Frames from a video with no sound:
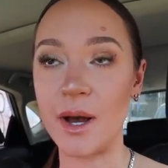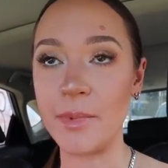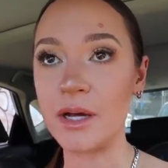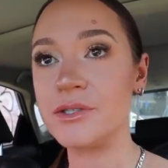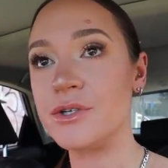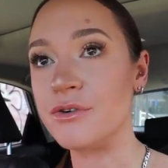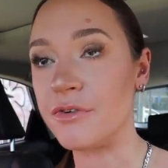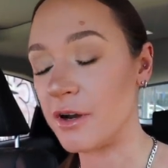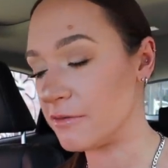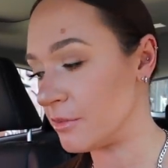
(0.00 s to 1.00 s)
I'm not too
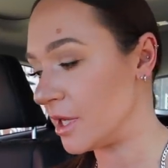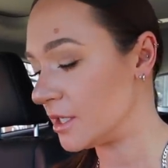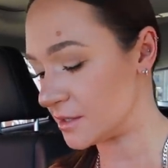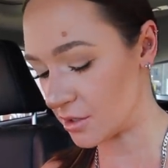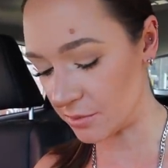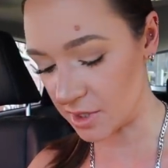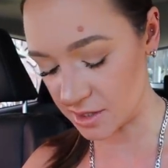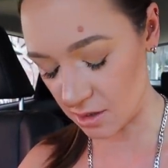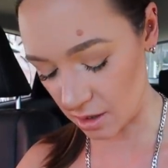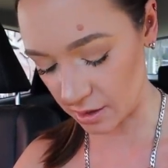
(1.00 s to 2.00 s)
far from it, so I'm gonna
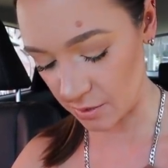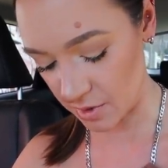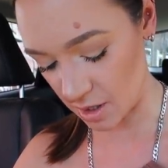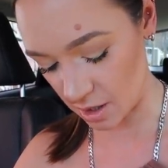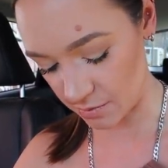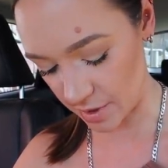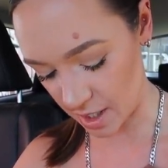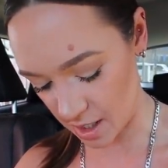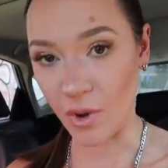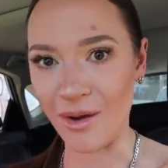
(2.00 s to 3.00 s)
tell Oli I'm here,
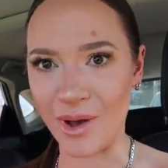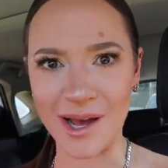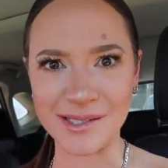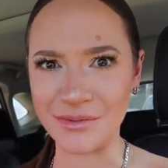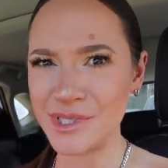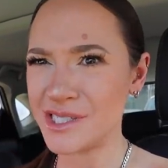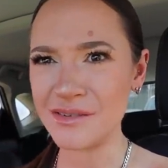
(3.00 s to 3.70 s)
but wow, guys, it was an